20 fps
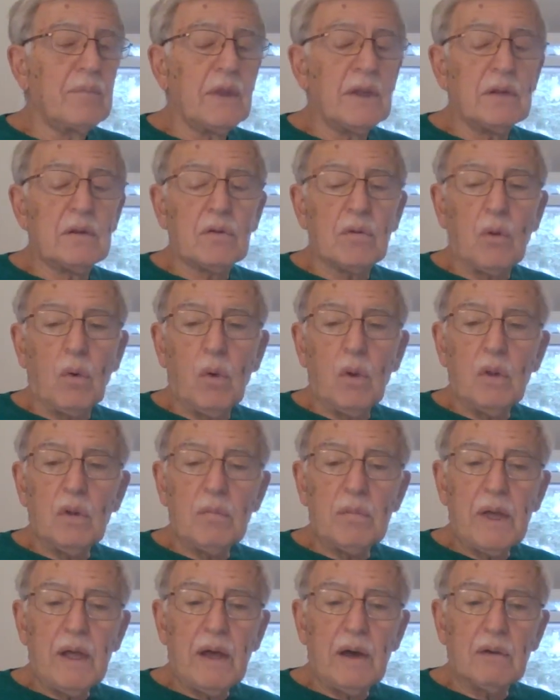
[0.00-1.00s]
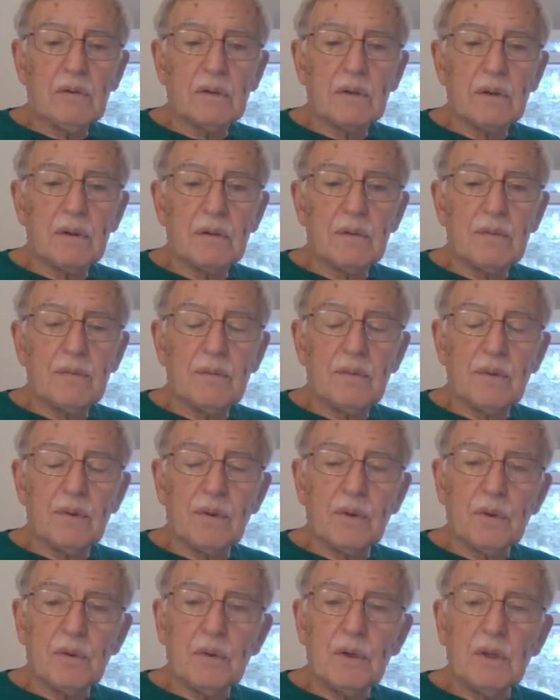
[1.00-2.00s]
It's all about
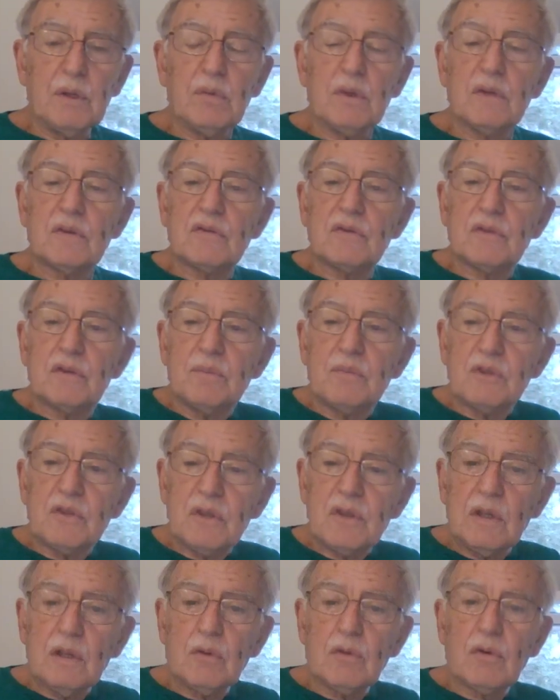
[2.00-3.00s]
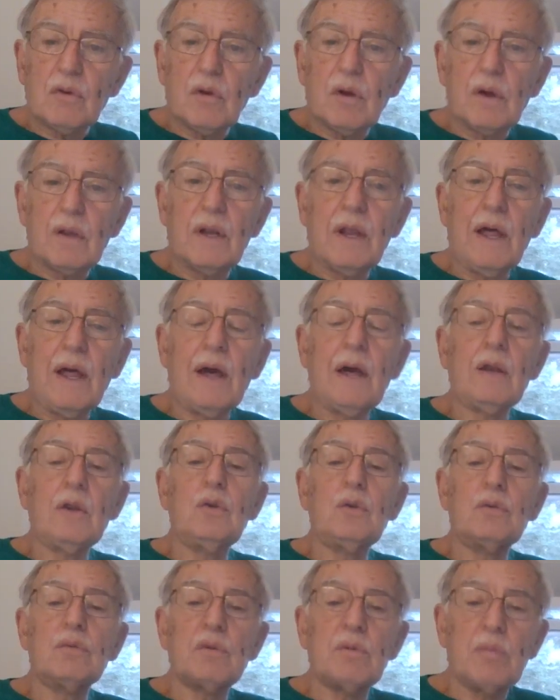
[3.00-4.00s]
learning what some skills are. How do
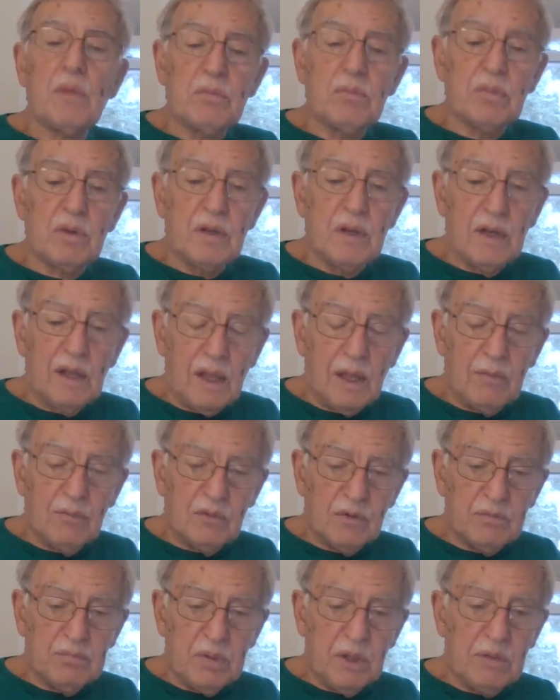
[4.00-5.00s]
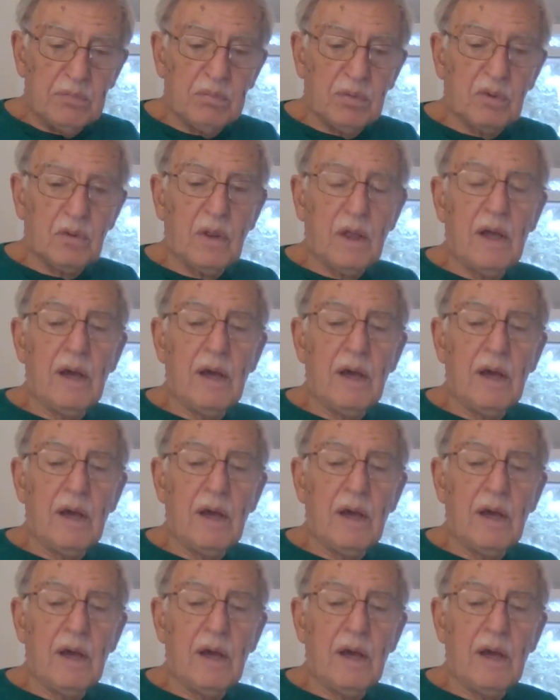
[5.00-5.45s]
you remember the names of people?